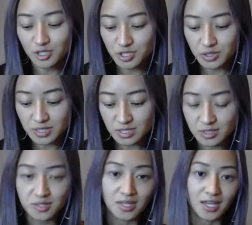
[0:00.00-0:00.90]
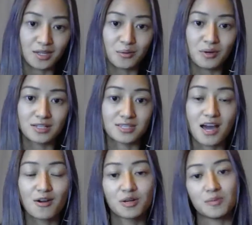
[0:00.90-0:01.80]
choosing to do the inner work to
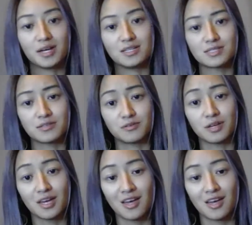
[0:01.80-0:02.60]
alchemize the